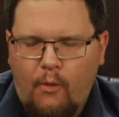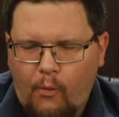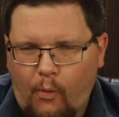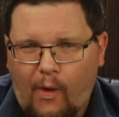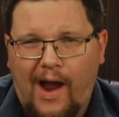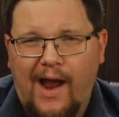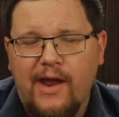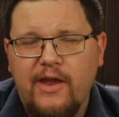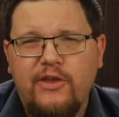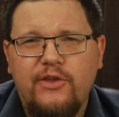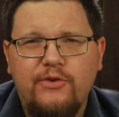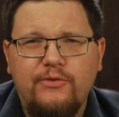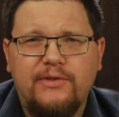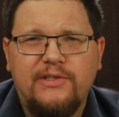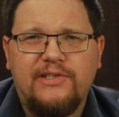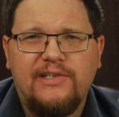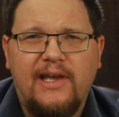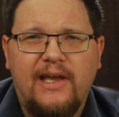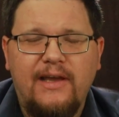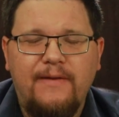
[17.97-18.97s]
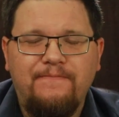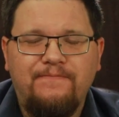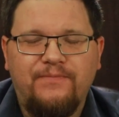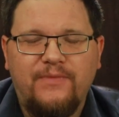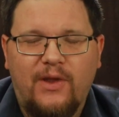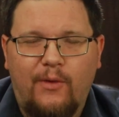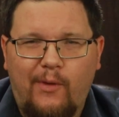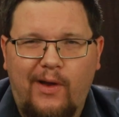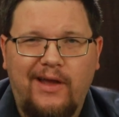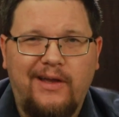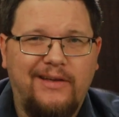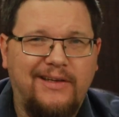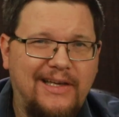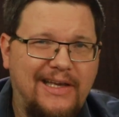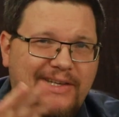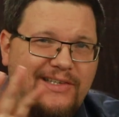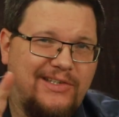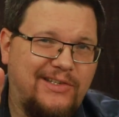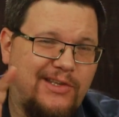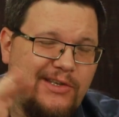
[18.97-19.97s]
Why, you would say? Well,
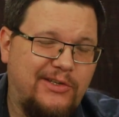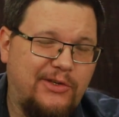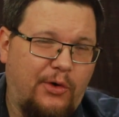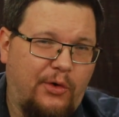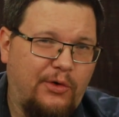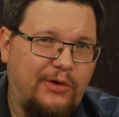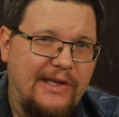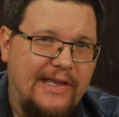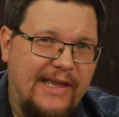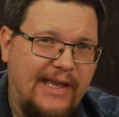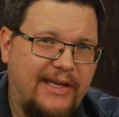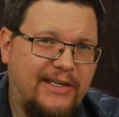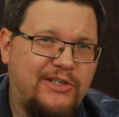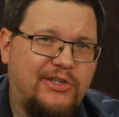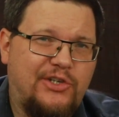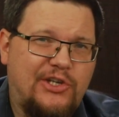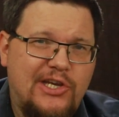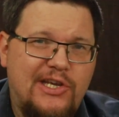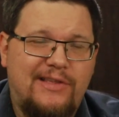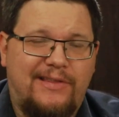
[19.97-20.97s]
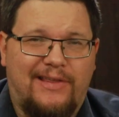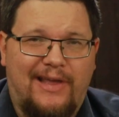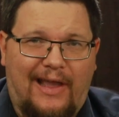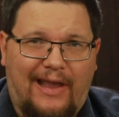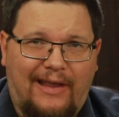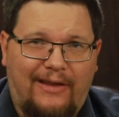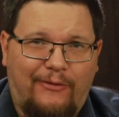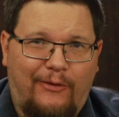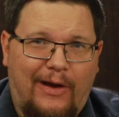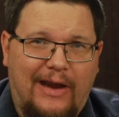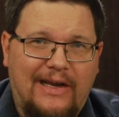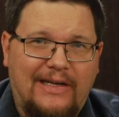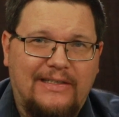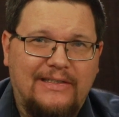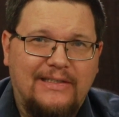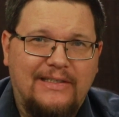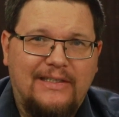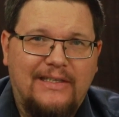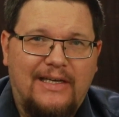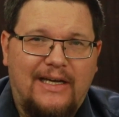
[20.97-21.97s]
it's this whole ESG thing,
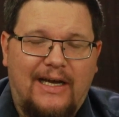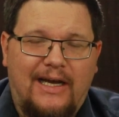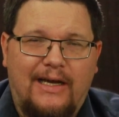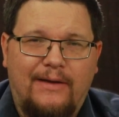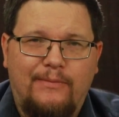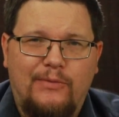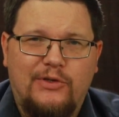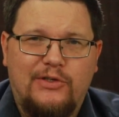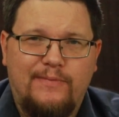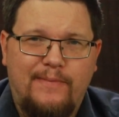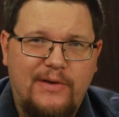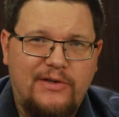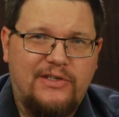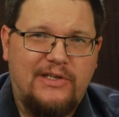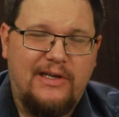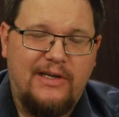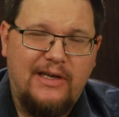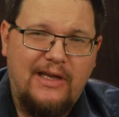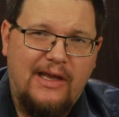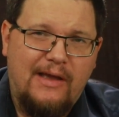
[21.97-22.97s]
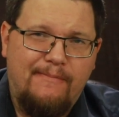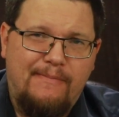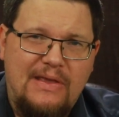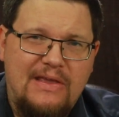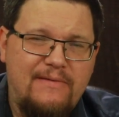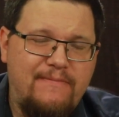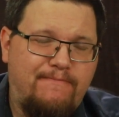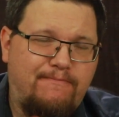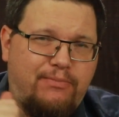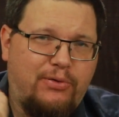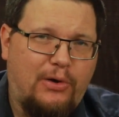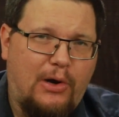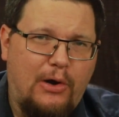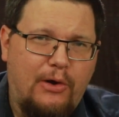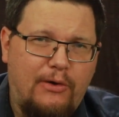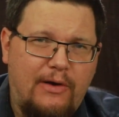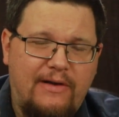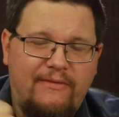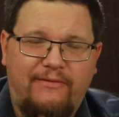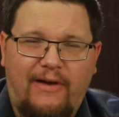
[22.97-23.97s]
right? Um, you're supposed to be
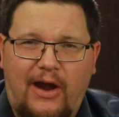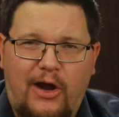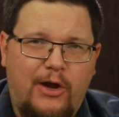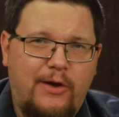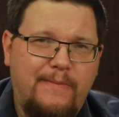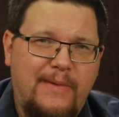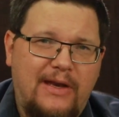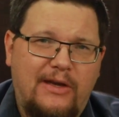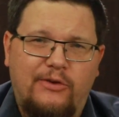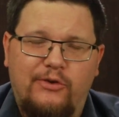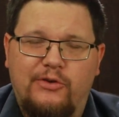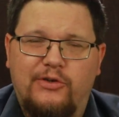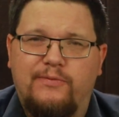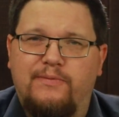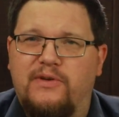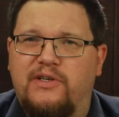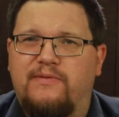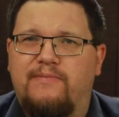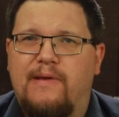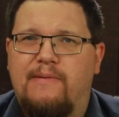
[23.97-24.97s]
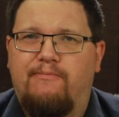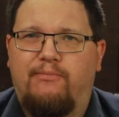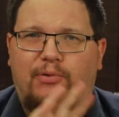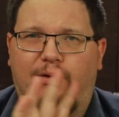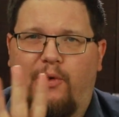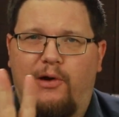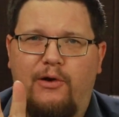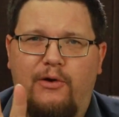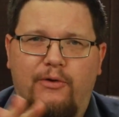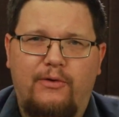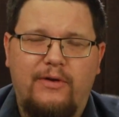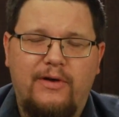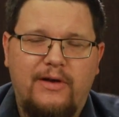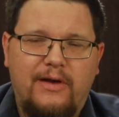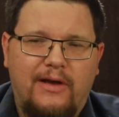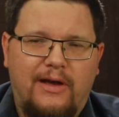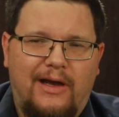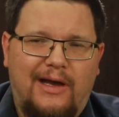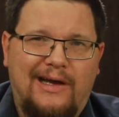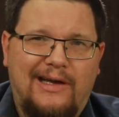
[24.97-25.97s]
pro environment, and you're supposed to be pro
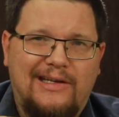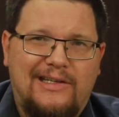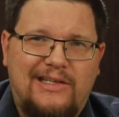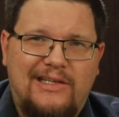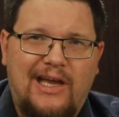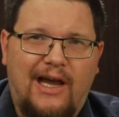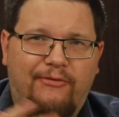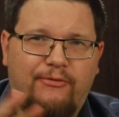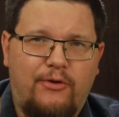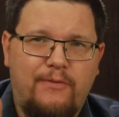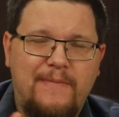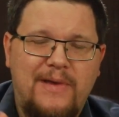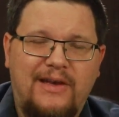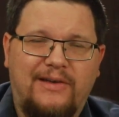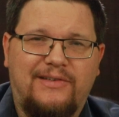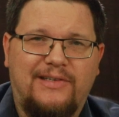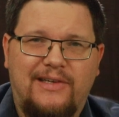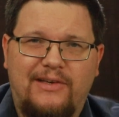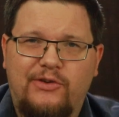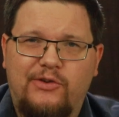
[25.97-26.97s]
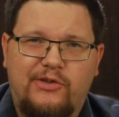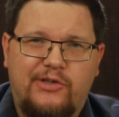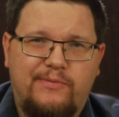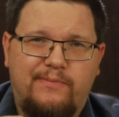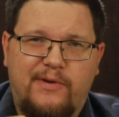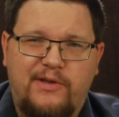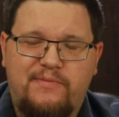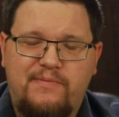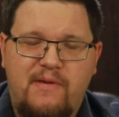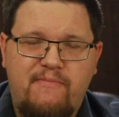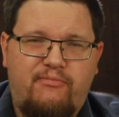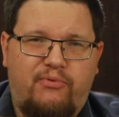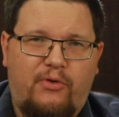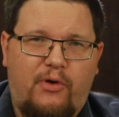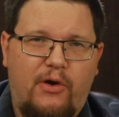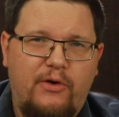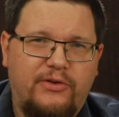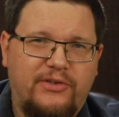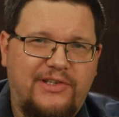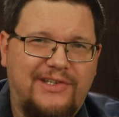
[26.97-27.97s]
uh, government, and you're supposed to be
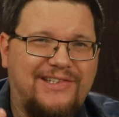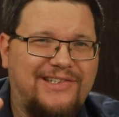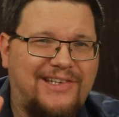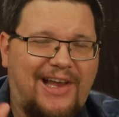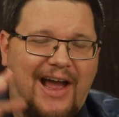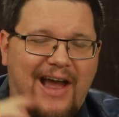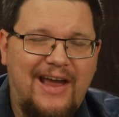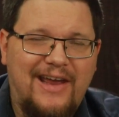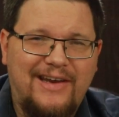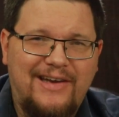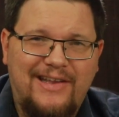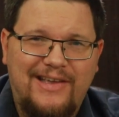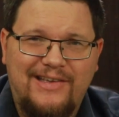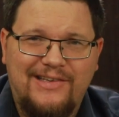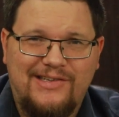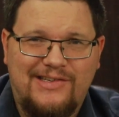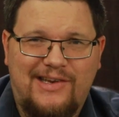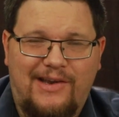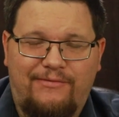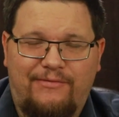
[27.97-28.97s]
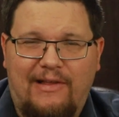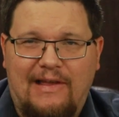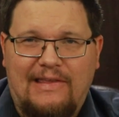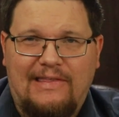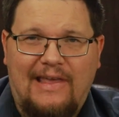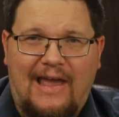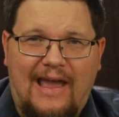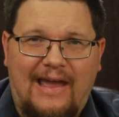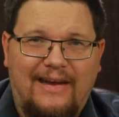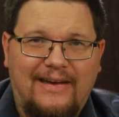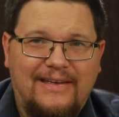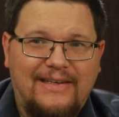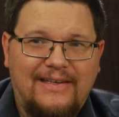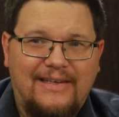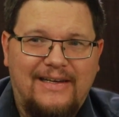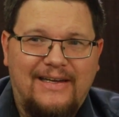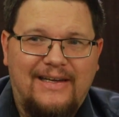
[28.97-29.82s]
pro society and stuff like that.